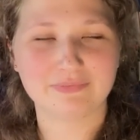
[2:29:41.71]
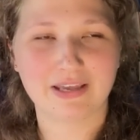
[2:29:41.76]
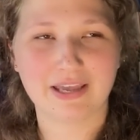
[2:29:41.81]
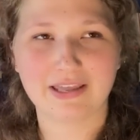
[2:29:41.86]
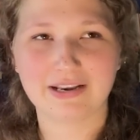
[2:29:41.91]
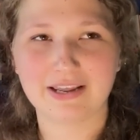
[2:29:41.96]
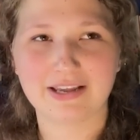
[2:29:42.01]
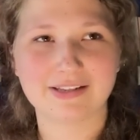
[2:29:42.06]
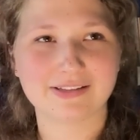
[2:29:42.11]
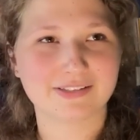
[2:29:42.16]

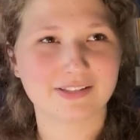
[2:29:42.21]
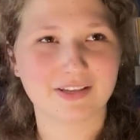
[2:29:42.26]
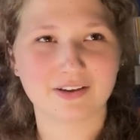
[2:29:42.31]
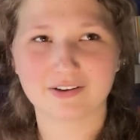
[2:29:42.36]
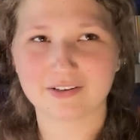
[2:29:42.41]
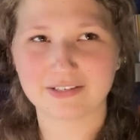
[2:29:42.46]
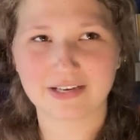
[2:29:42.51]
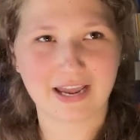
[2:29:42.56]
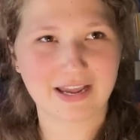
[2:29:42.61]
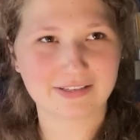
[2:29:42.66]
and has the
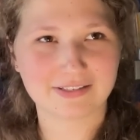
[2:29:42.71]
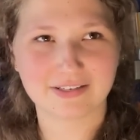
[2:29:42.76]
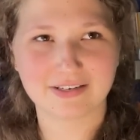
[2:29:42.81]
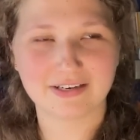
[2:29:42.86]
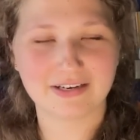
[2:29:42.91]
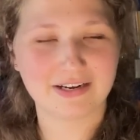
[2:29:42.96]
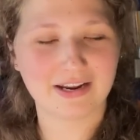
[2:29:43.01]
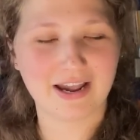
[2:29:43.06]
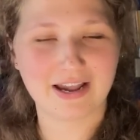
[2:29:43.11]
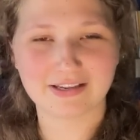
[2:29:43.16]

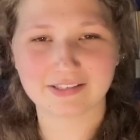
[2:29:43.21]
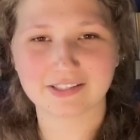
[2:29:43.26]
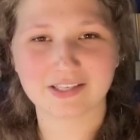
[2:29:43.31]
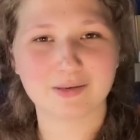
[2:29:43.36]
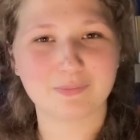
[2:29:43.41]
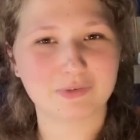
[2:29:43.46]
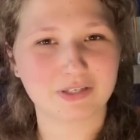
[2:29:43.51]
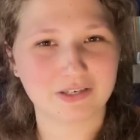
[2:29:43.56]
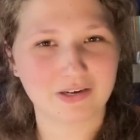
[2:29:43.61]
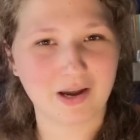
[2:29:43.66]
audacity to ask
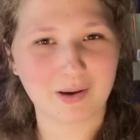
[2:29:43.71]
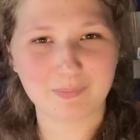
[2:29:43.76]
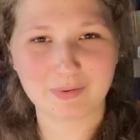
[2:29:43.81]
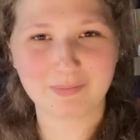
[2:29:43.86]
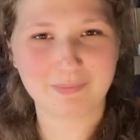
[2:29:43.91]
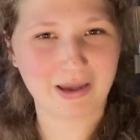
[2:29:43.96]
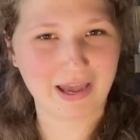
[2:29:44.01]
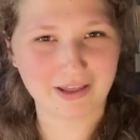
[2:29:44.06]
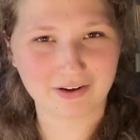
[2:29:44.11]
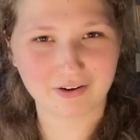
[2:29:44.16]
him to not be mad